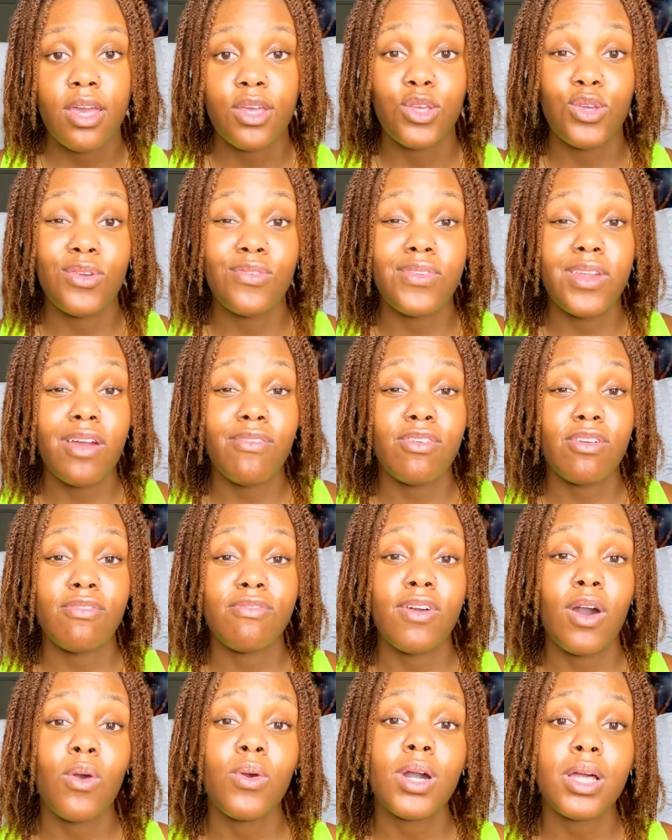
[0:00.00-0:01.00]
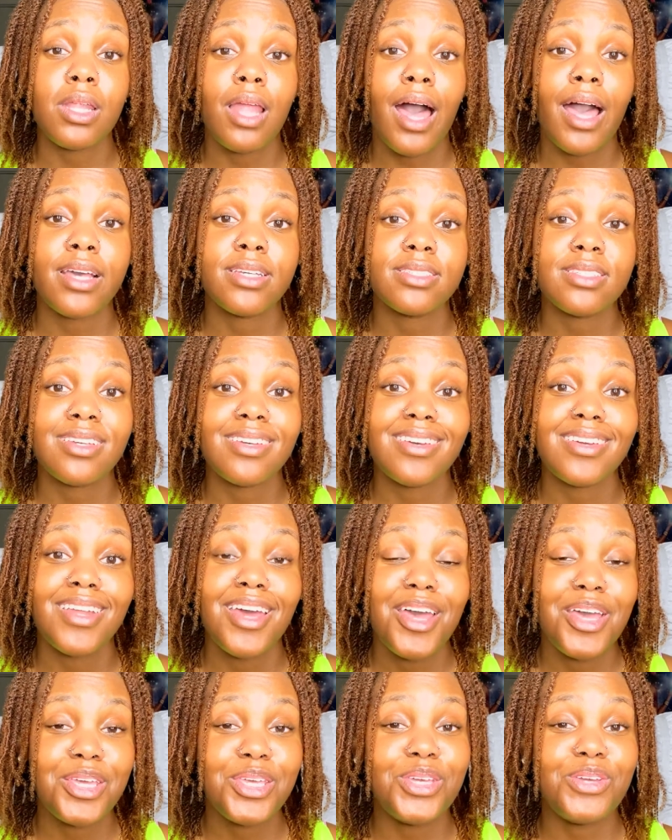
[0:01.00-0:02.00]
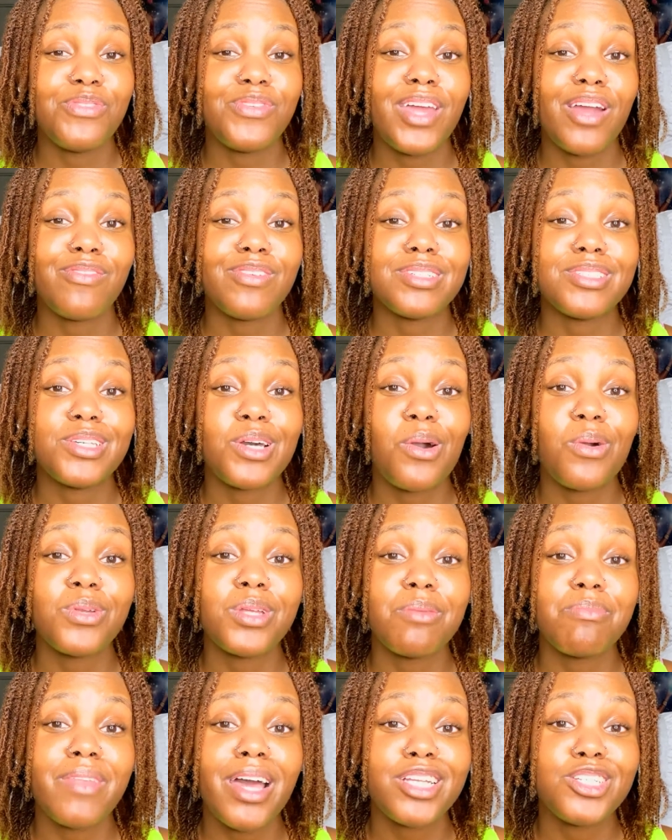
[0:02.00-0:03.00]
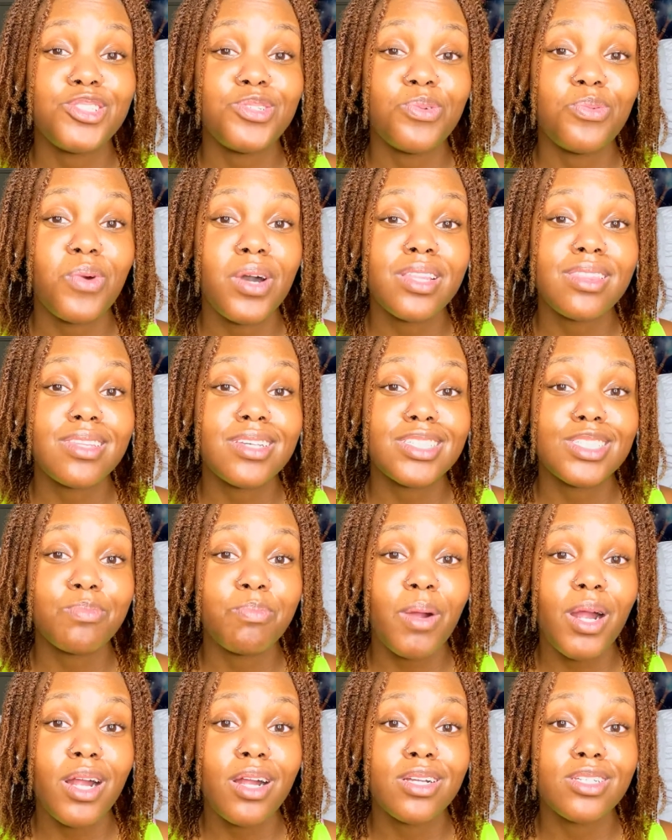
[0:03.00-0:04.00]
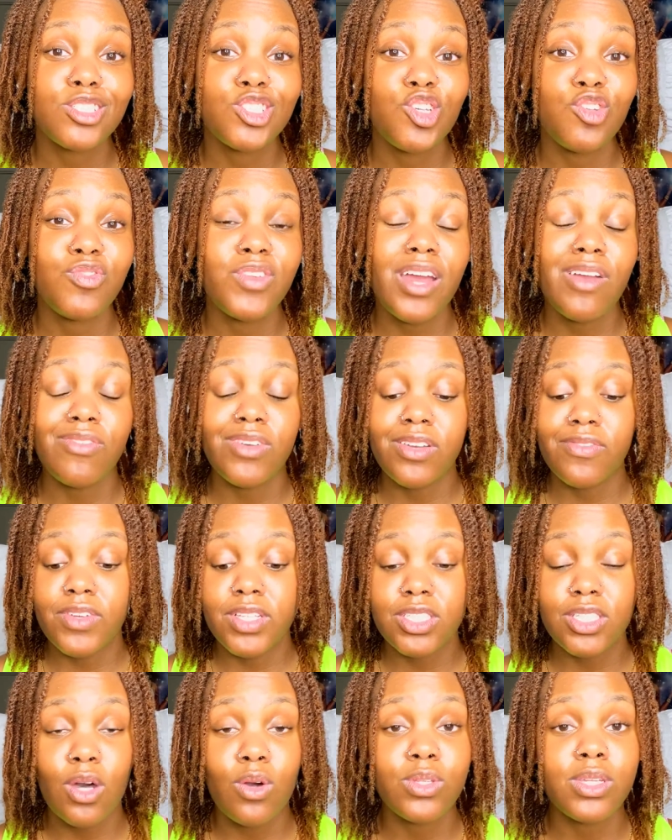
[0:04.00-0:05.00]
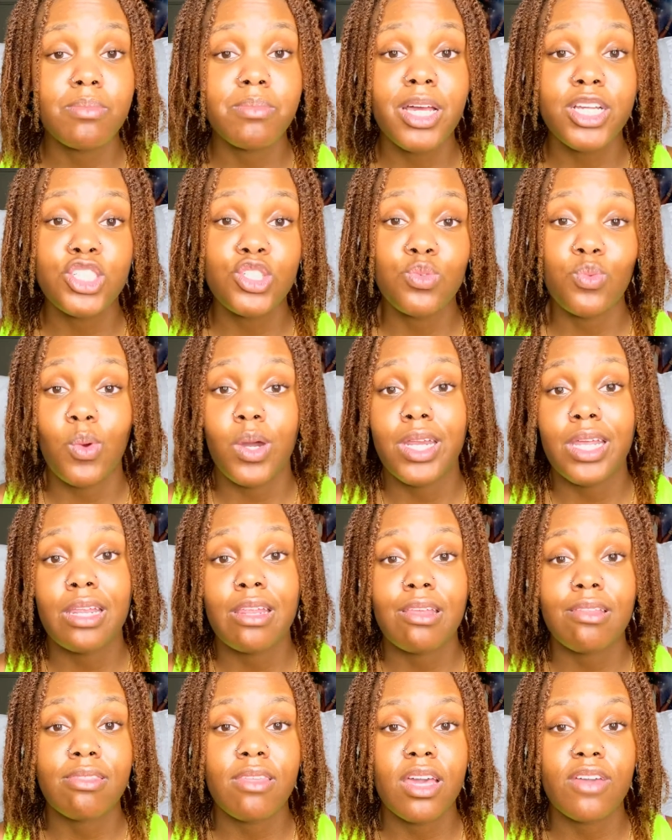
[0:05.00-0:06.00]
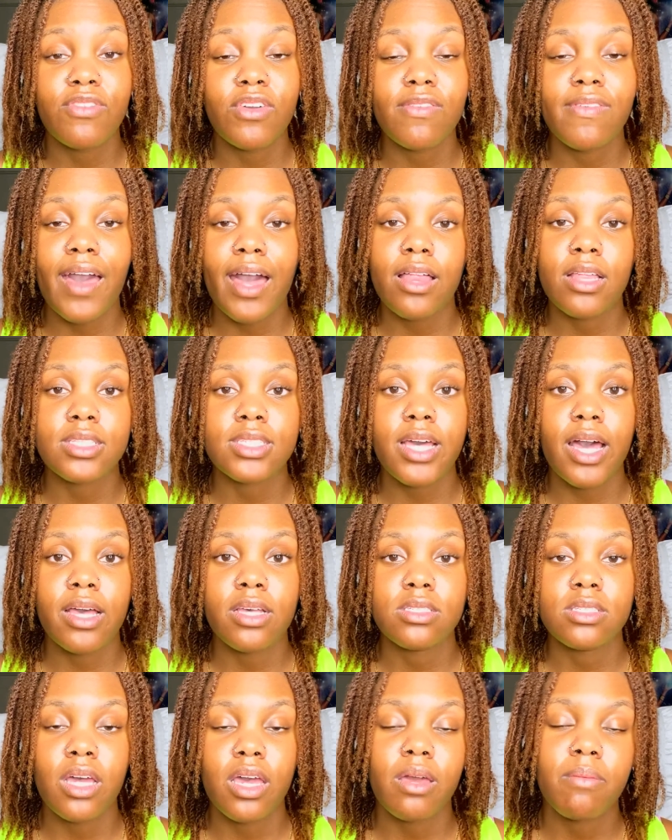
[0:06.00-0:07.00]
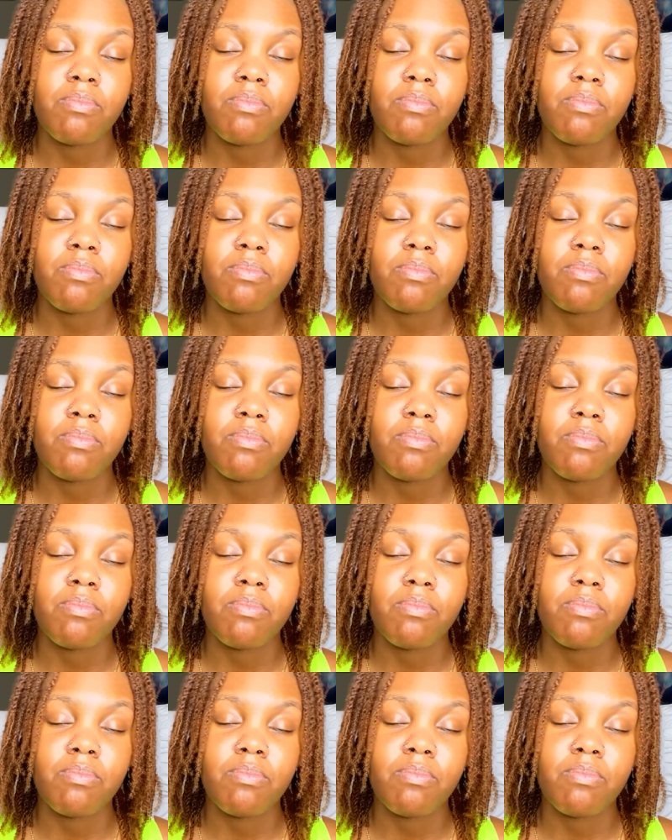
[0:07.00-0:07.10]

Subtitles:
You've never vocalized it. You've never told him that you want this purse. You've never even told him that you want anything for Valentine's Day.